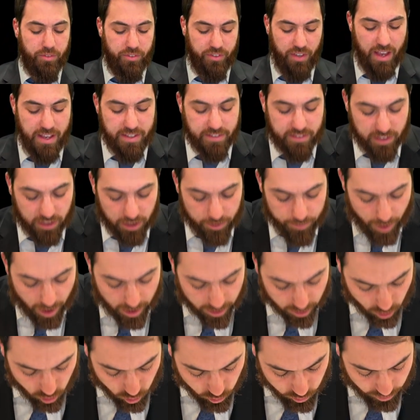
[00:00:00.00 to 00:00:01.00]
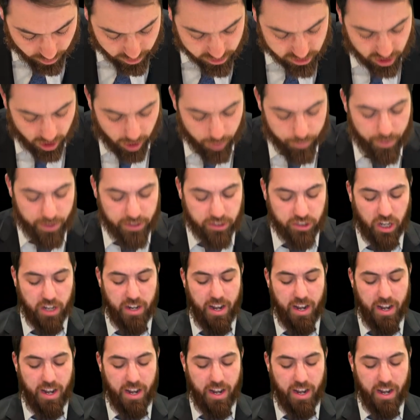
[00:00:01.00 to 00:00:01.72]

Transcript: Says the Gemara, Unan Shalpisha,